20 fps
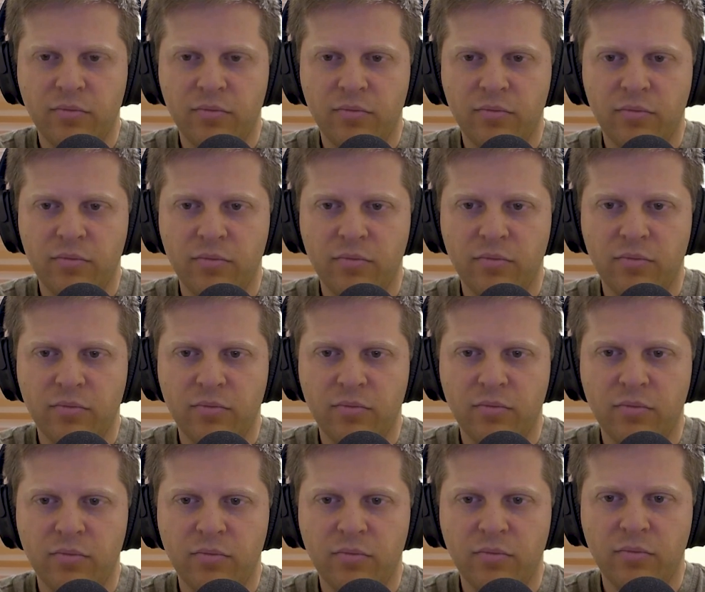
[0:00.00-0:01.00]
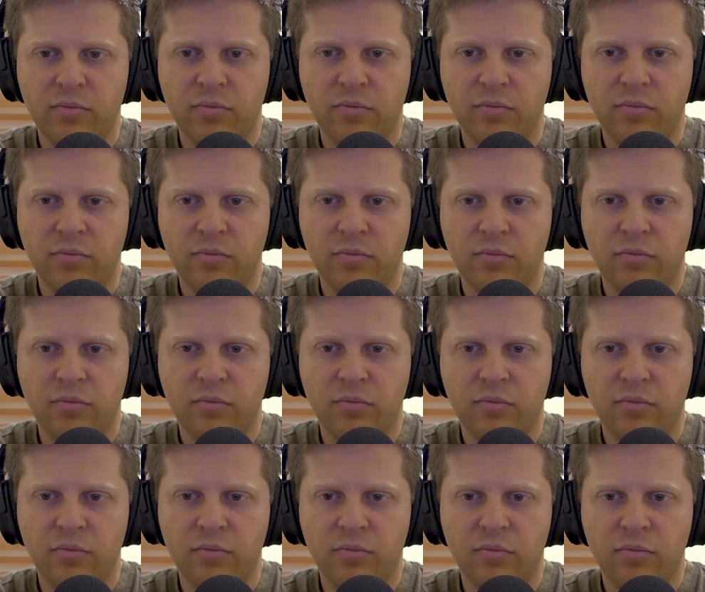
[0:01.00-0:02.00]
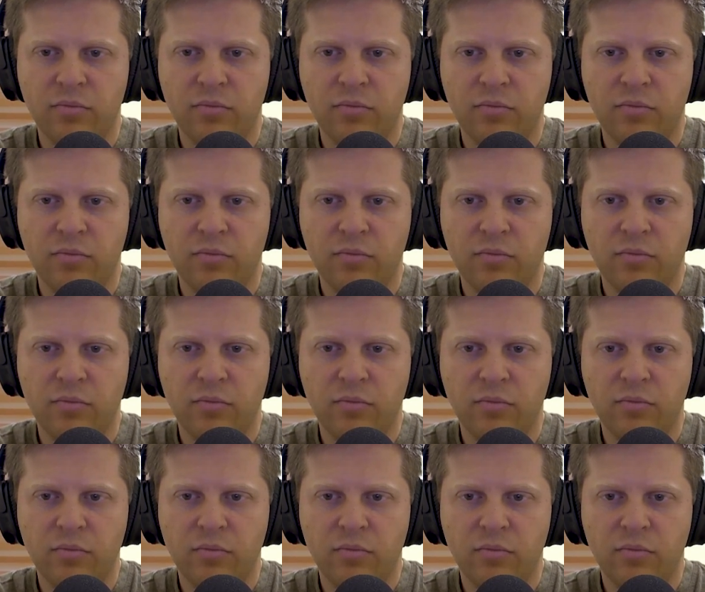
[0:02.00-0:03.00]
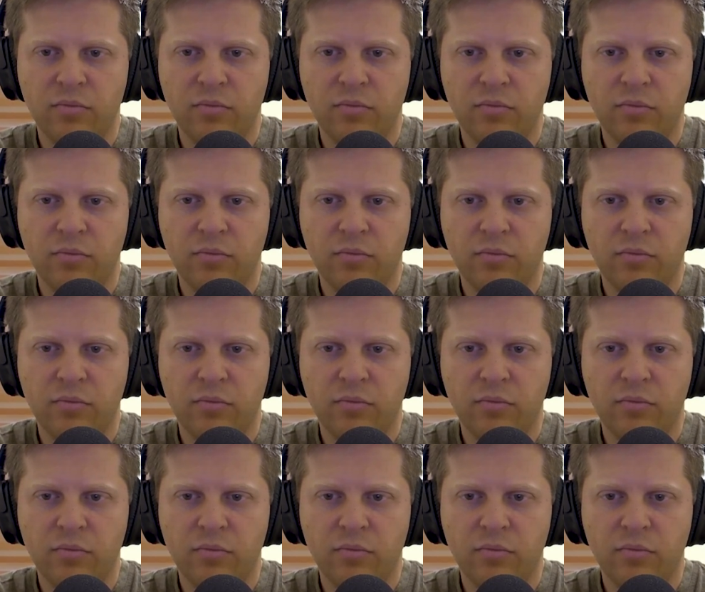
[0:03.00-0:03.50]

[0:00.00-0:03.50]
This person isn't speaking.